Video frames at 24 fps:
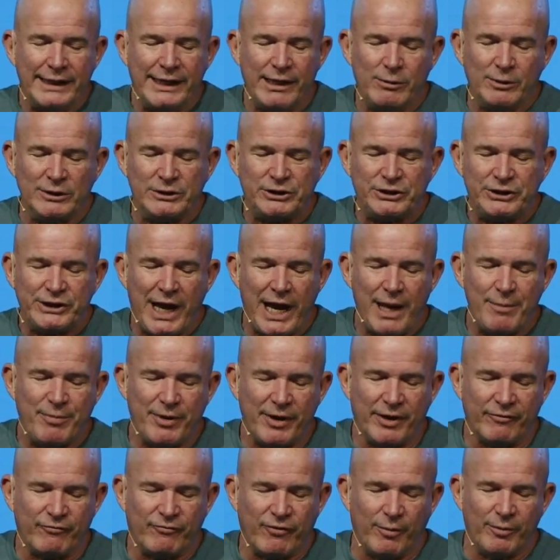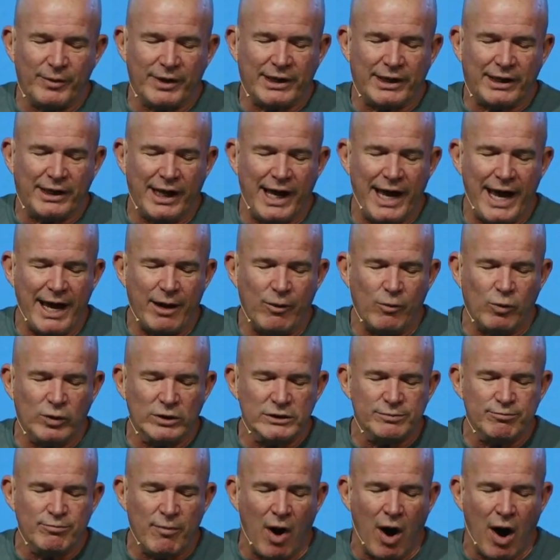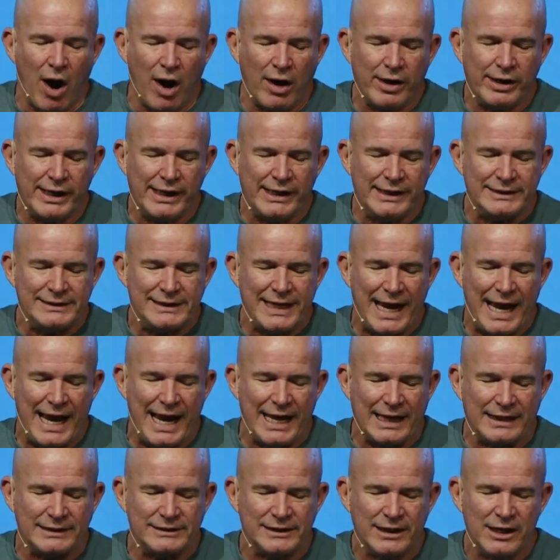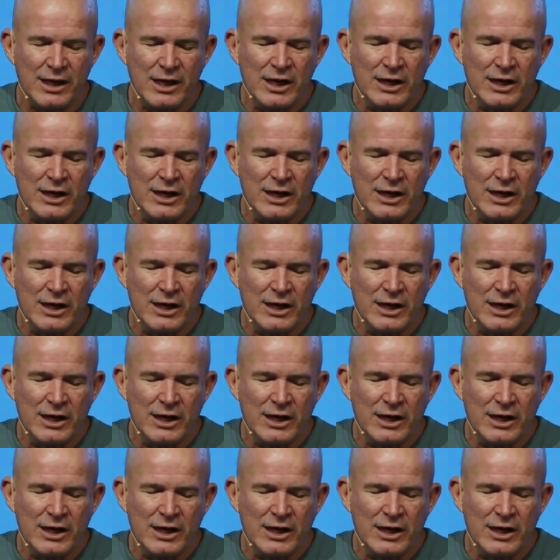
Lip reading: He was shaping from the clay was marred in His hands,